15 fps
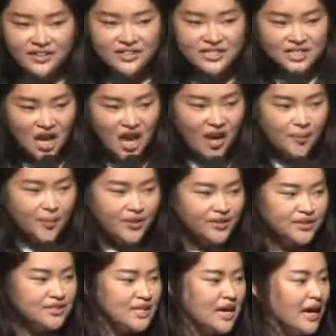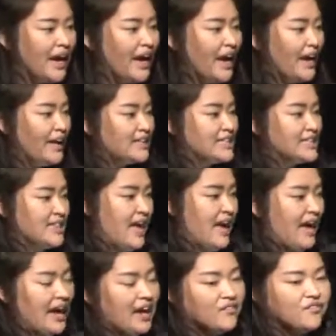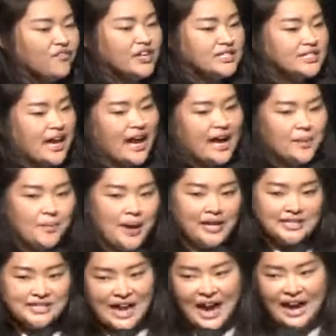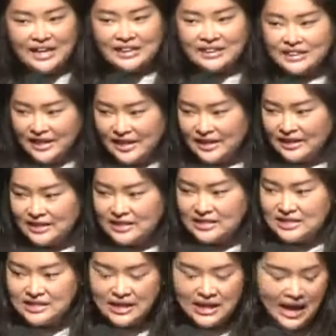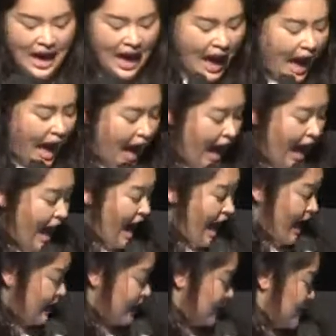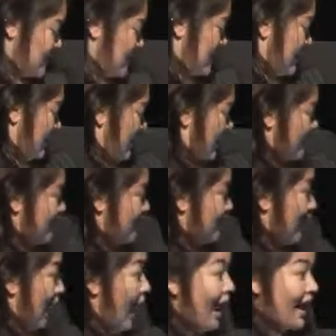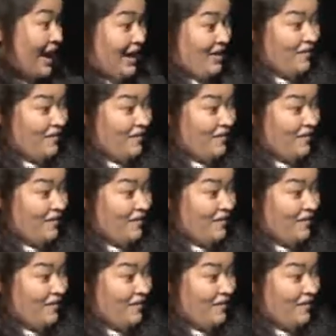assignments. It's the everyday mundane things. And I have